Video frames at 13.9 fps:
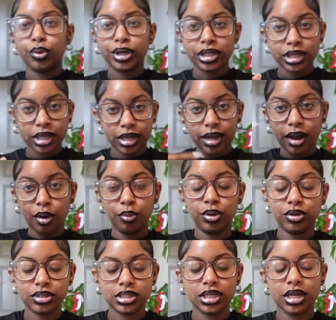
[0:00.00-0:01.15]
One thing I
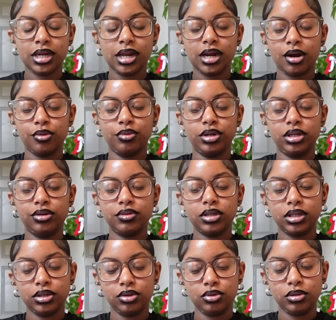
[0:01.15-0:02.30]
will say that I
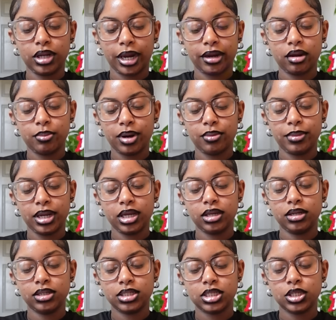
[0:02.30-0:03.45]
really do like about making
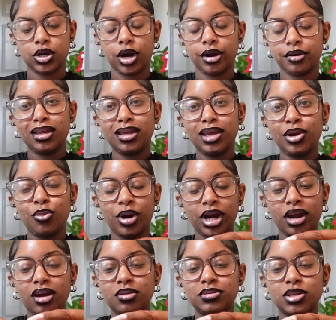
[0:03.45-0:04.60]
this scarf, it
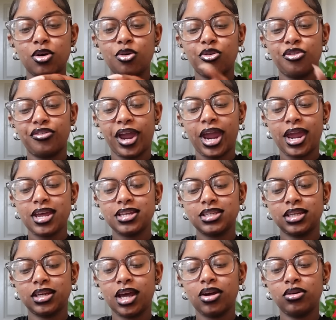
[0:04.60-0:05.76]
work up so fast.
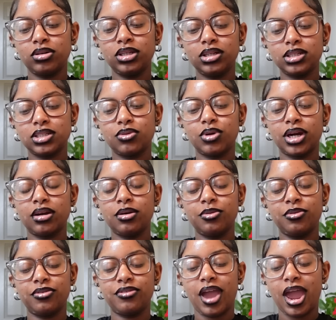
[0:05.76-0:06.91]
And not only does it work up
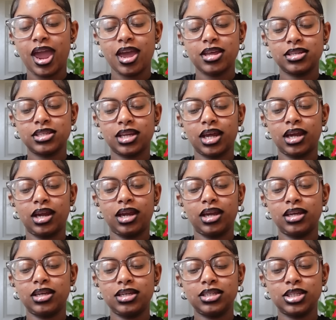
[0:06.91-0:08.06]
fast, like
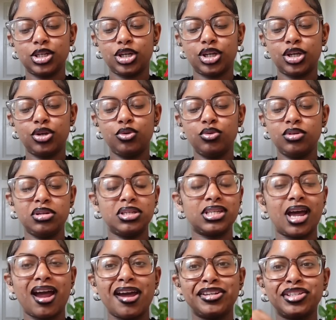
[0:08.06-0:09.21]
it's a cute
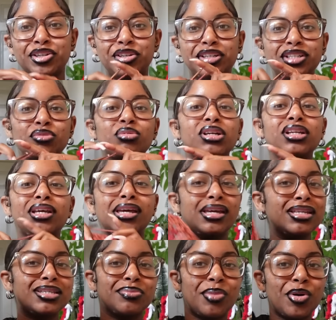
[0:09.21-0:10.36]
design. So this really
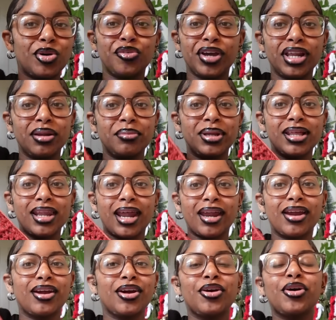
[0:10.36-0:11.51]
is motivating me, like,
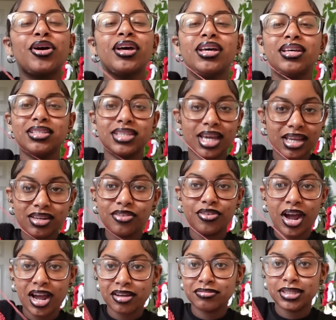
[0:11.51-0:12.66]
girl, take the
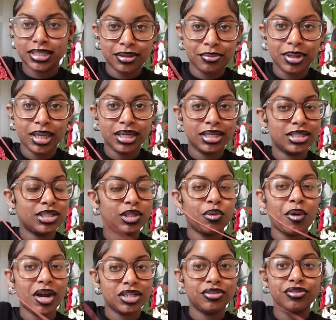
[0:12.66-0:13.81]
5-10 minutes to
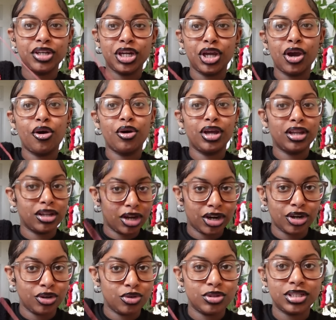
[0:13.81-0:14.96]
watch a video and learn
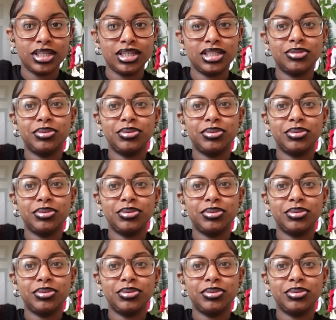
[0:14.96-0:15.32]
a new stitch,